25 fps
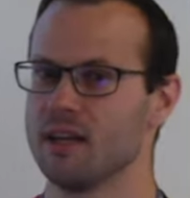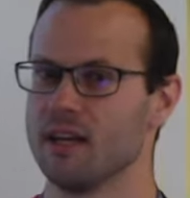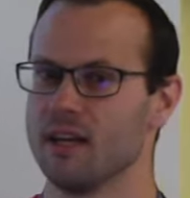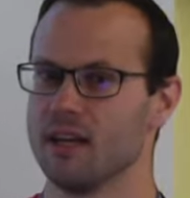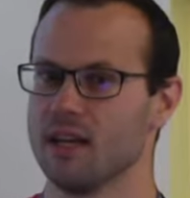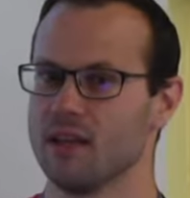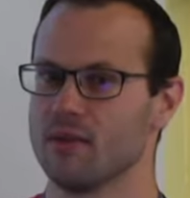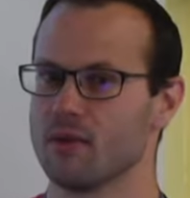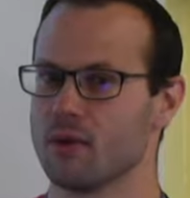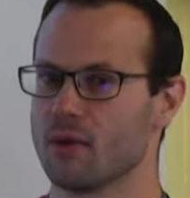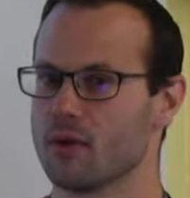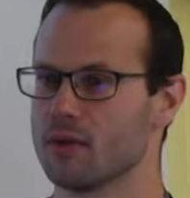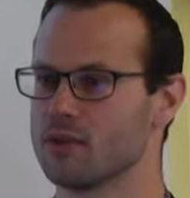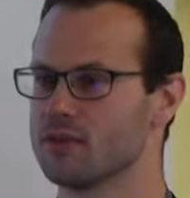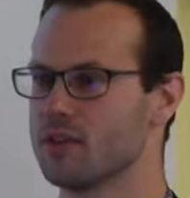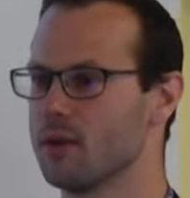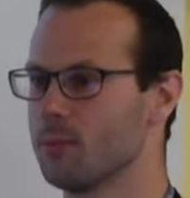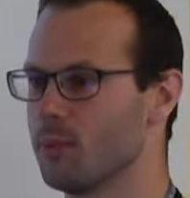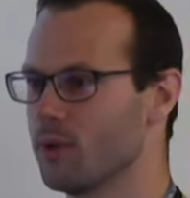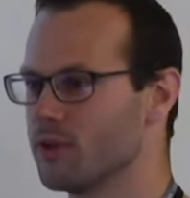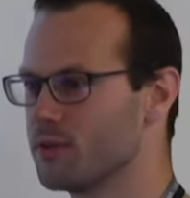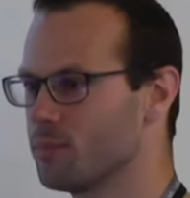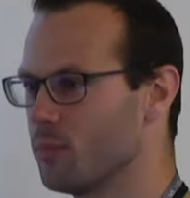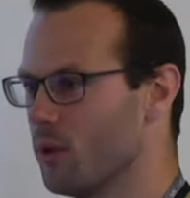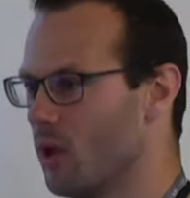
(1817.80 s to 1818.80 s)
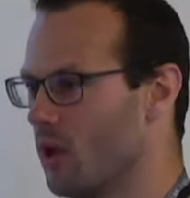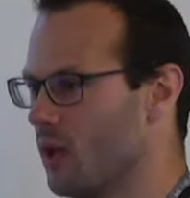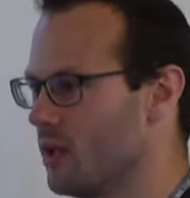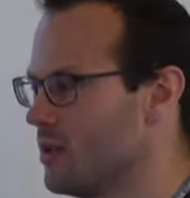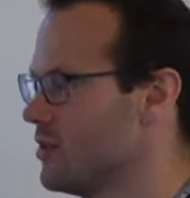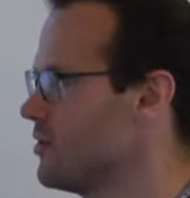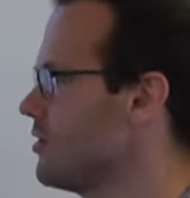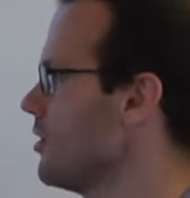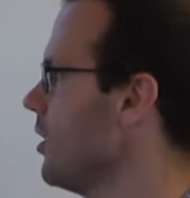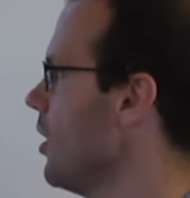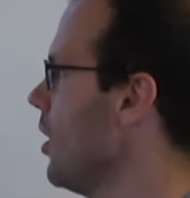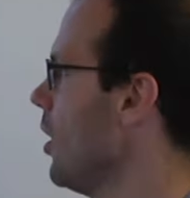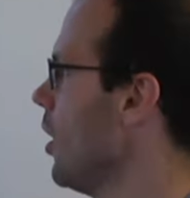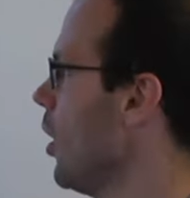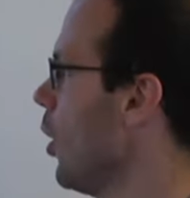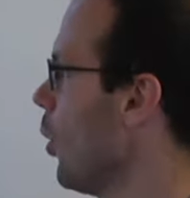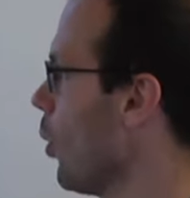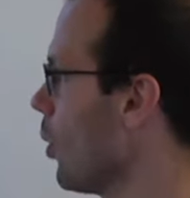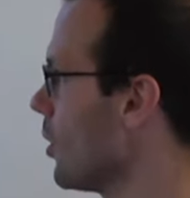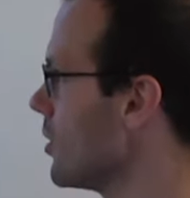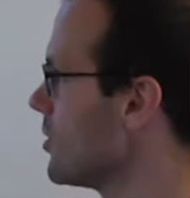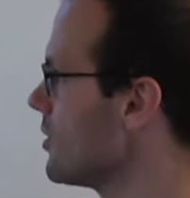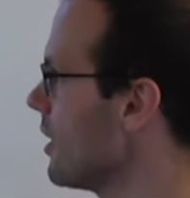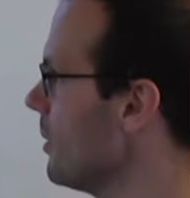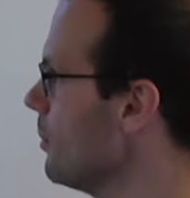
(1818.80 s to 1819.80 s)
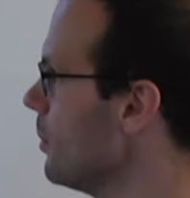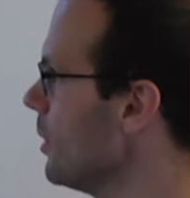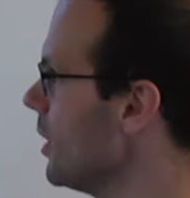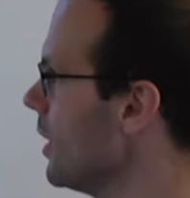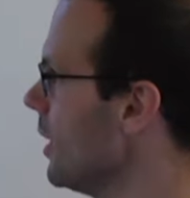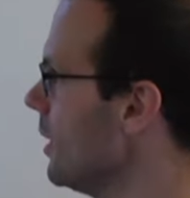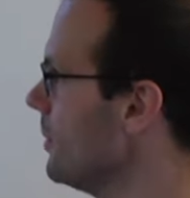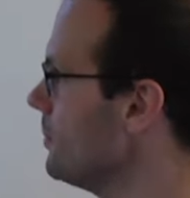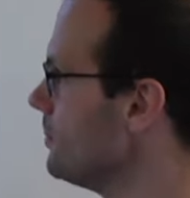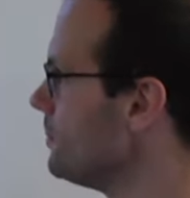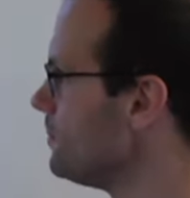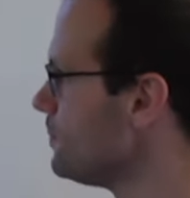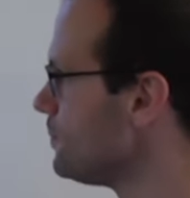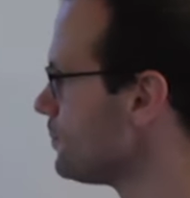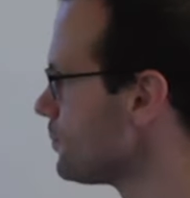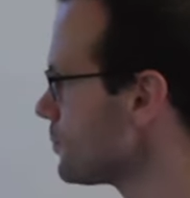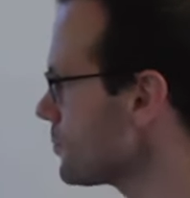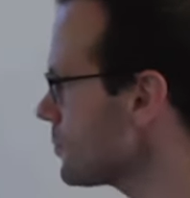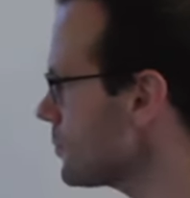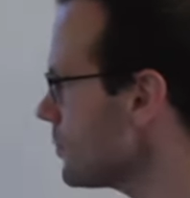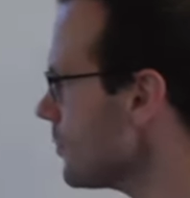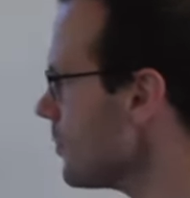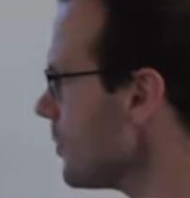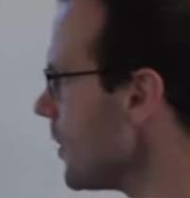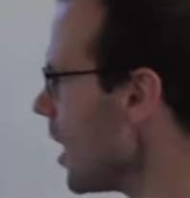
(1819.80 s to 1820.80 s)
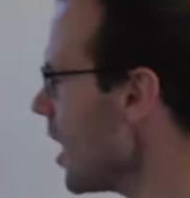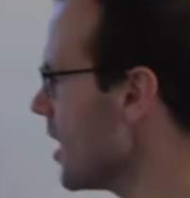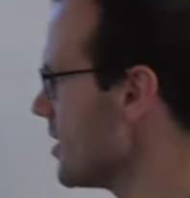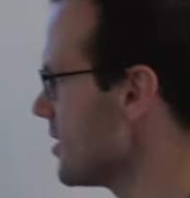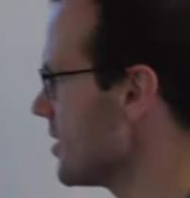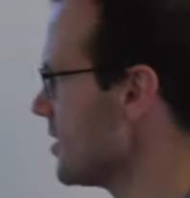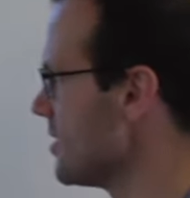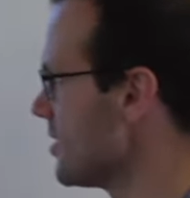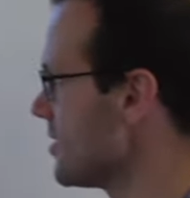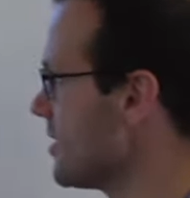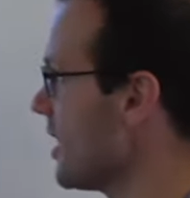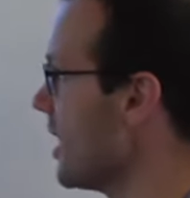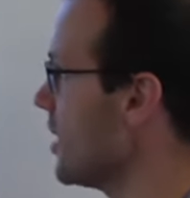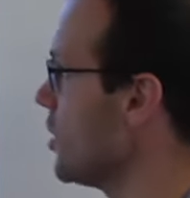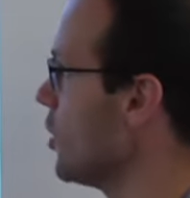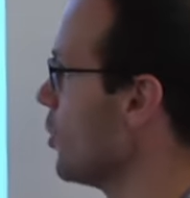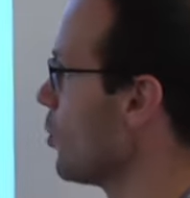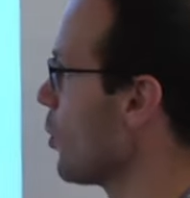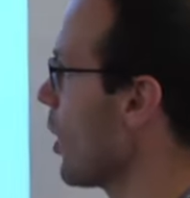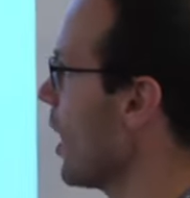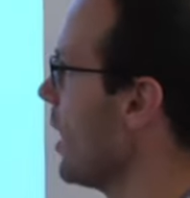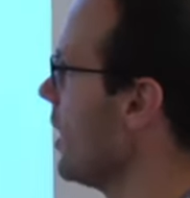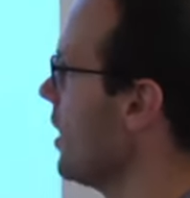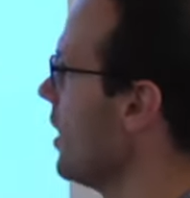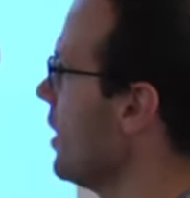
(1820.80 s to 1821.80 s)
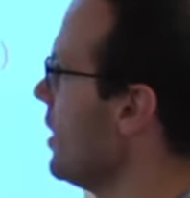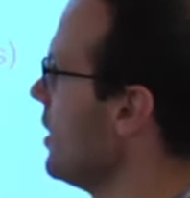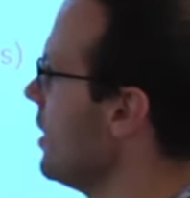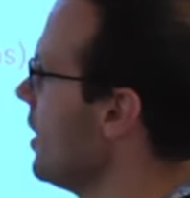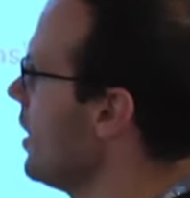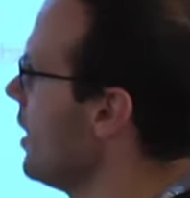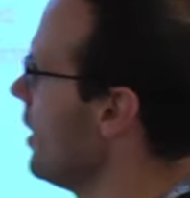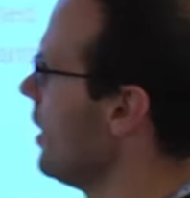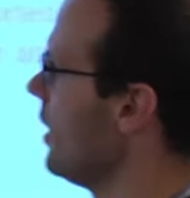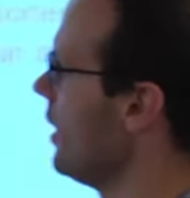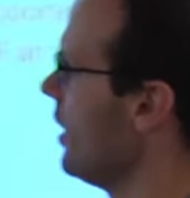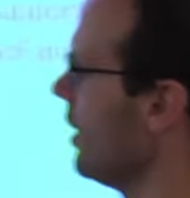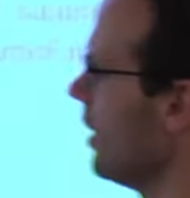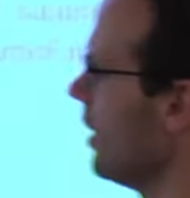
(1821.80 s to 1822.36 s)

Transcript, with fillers: in either C++ or assembly, is instead you write in a,